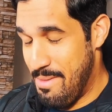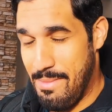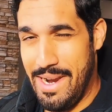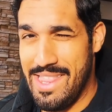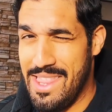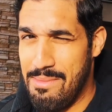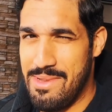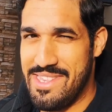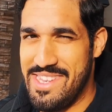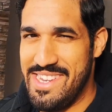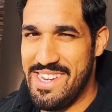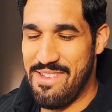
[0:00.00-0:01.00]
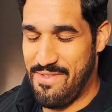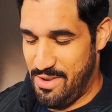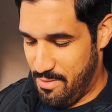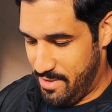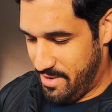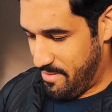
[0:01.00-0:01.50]
My limousine, if
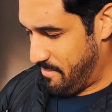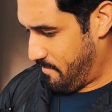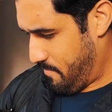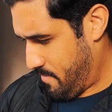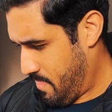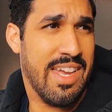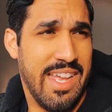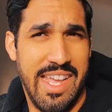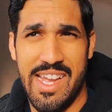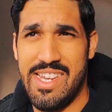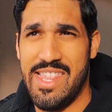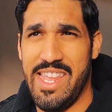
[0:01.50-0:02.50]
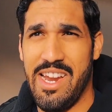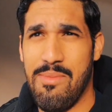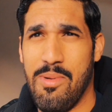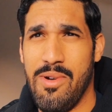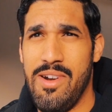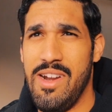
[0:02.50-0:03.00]
you will. Gonna head to the
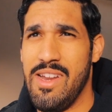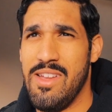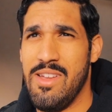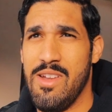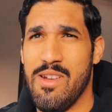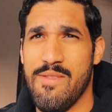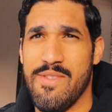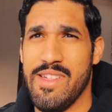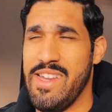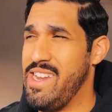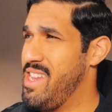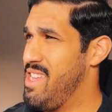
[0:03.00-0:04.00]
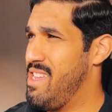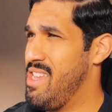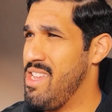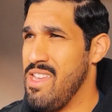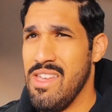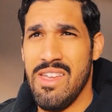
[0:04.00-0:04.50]
airport, hopefully
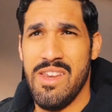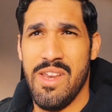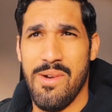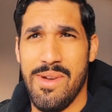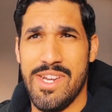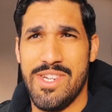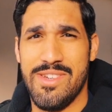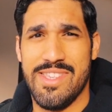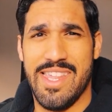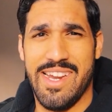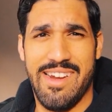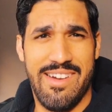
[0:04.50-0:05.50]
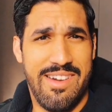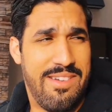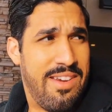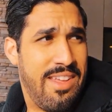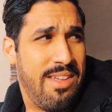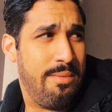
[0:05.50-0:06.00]
no issues there,
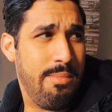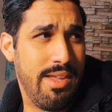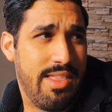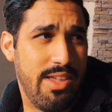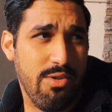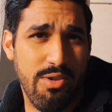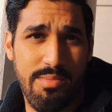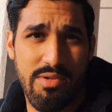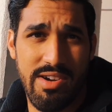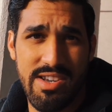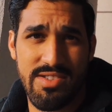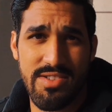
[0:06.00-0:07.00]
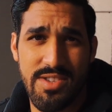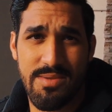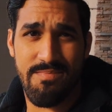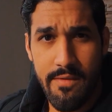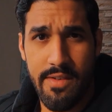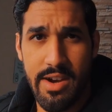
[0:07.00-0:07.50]
and meet the old parentals.
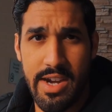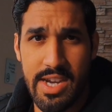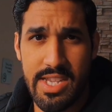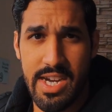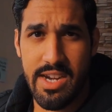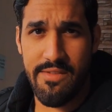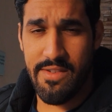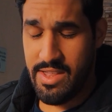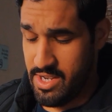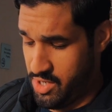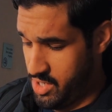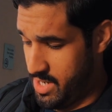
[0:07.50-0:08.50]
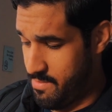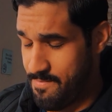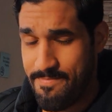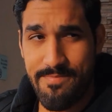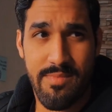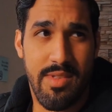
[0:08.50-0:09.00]
Very excited for this trip.
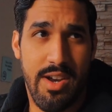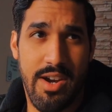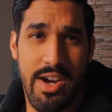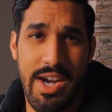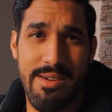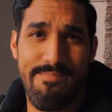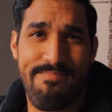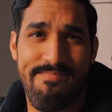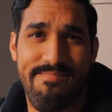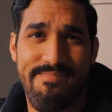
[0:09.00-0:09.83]
All right.